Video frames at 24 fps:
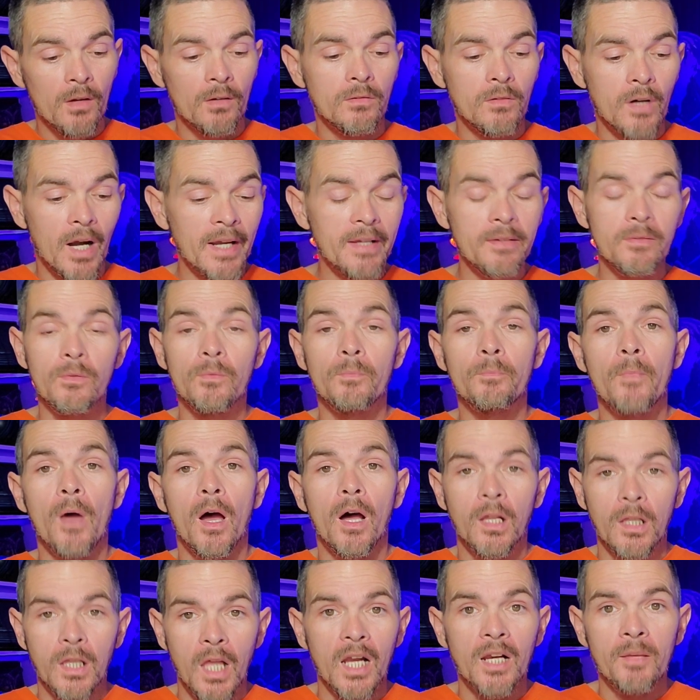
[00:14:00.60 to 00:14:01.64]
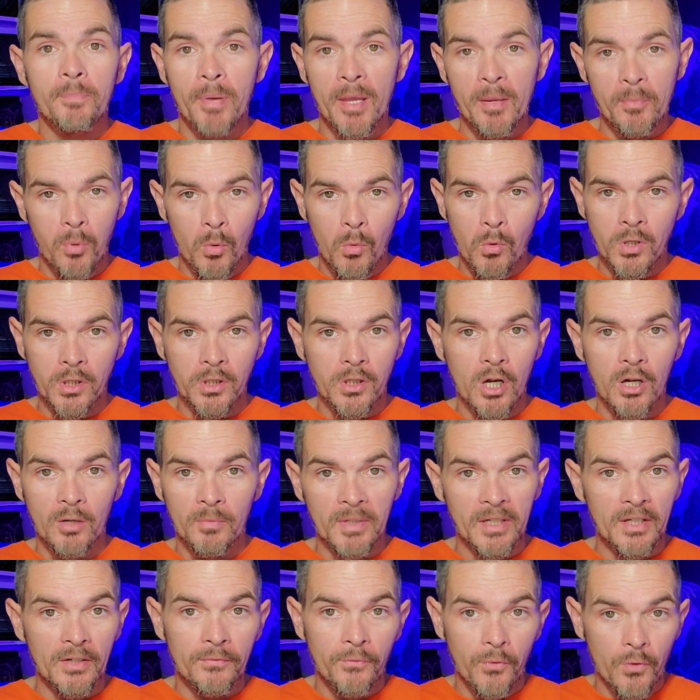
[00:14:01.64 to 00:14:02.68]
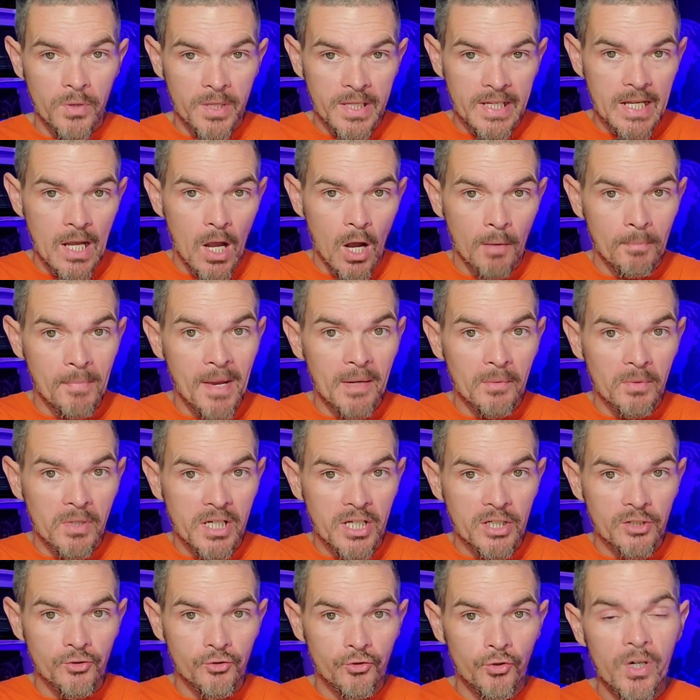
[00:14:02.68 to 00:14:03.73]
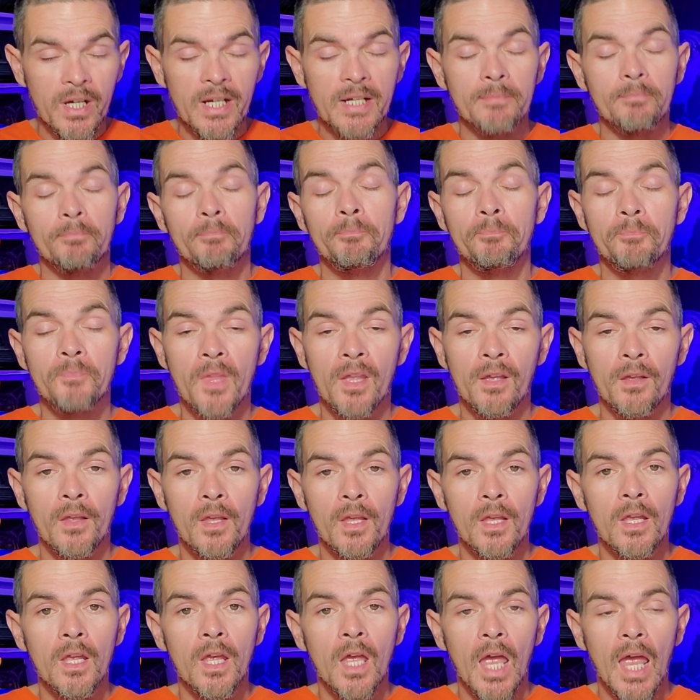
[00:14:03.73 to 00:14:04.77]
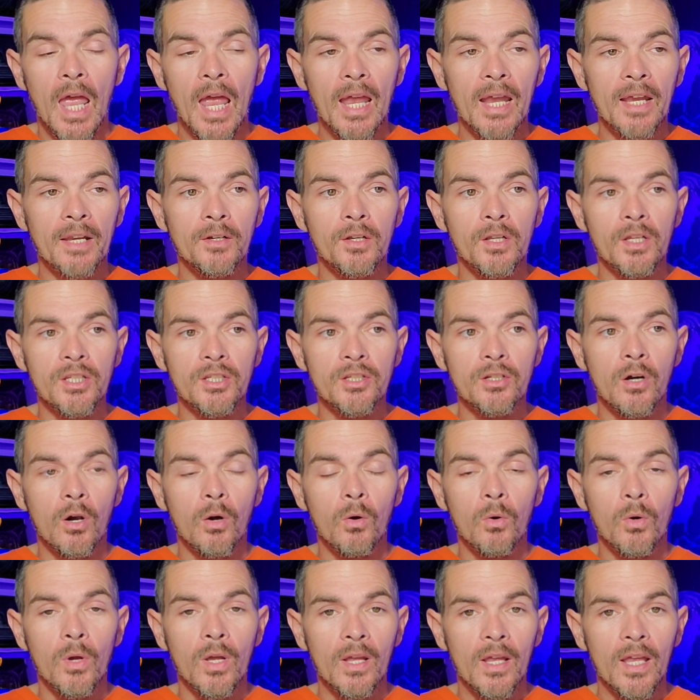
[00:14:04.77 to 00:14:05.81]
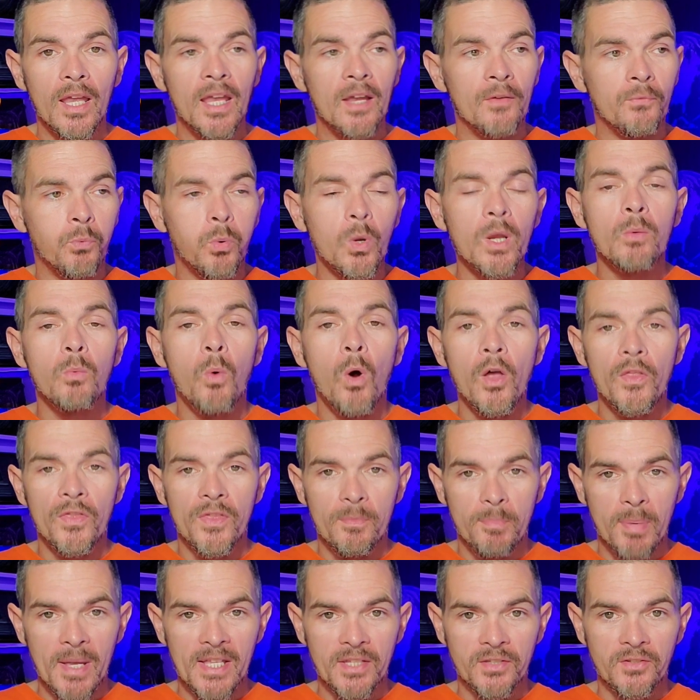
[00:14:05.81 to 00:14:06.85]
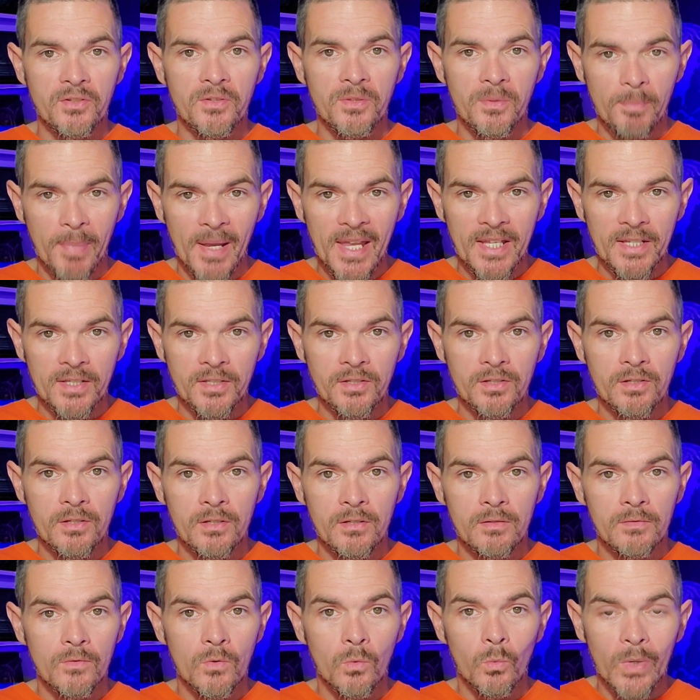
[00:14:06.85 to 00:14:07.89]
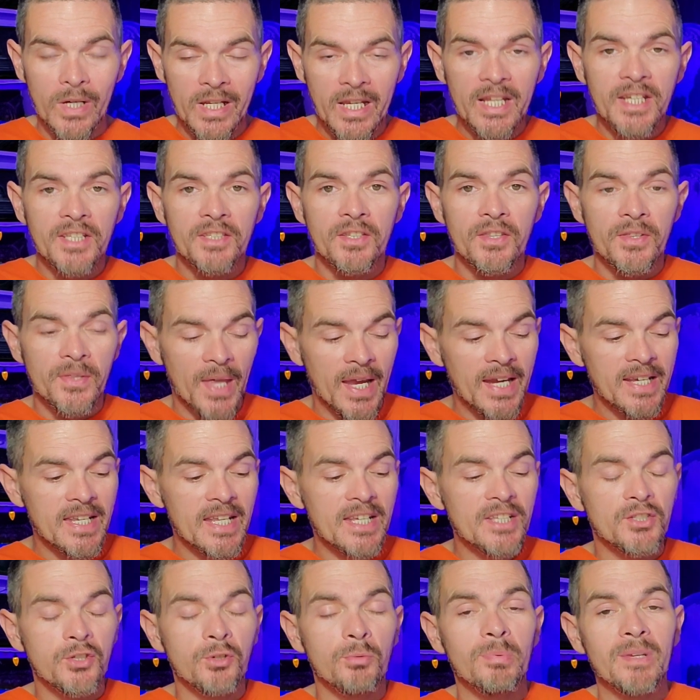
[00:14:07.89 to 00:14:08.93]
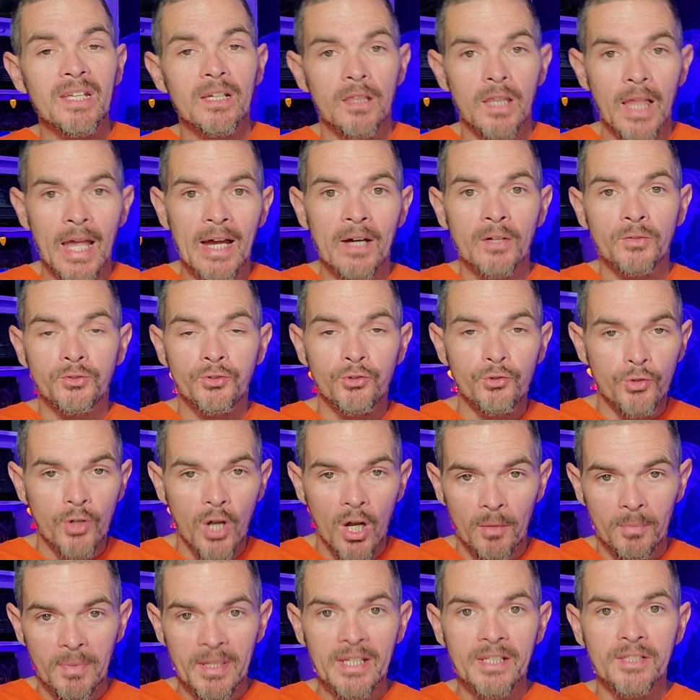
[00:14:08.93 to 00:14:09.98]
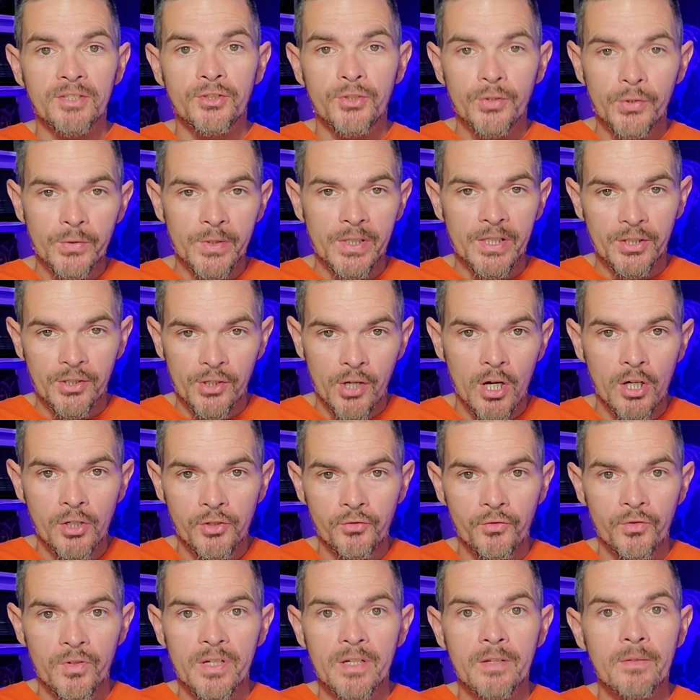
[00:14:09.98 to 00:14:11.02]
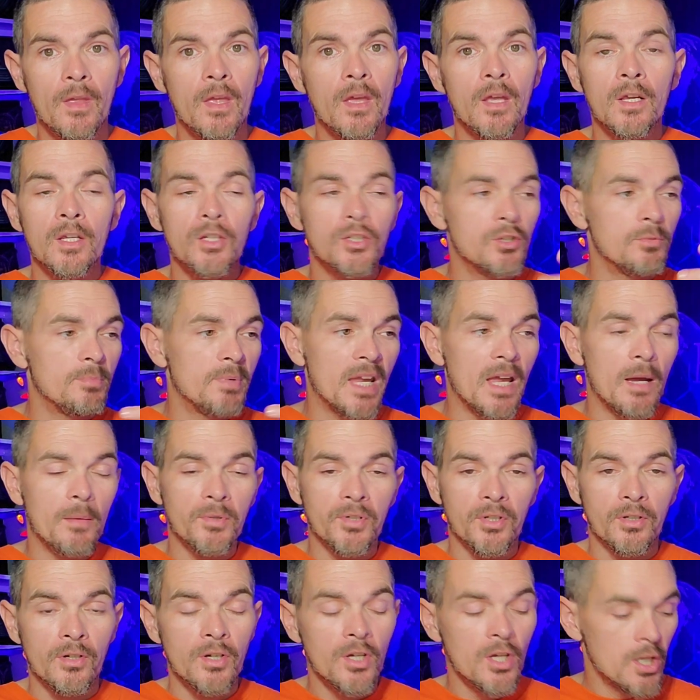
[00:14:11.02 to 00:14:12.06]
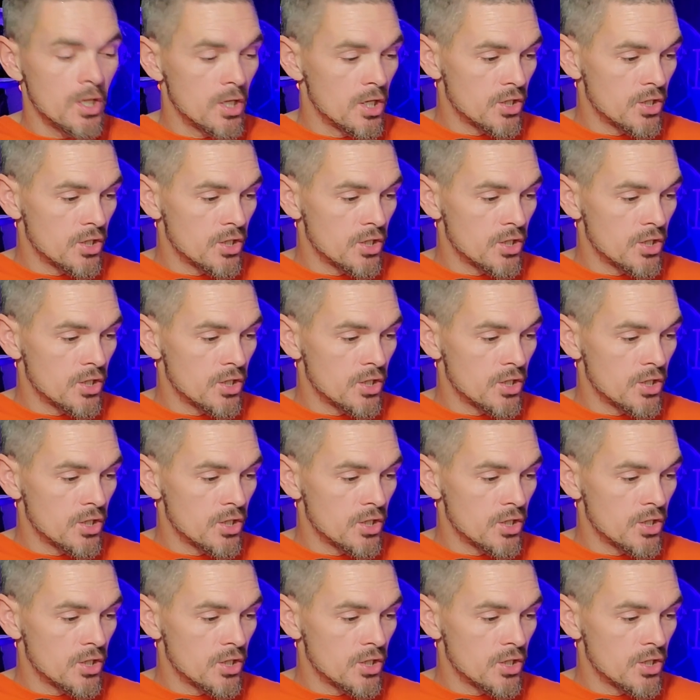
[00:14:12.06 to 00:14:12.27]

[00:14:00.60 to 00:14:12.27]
right? A lot of people want to come here for the American dream. And, if we want the best of the best, they need to be allowed to come into this country to be able to,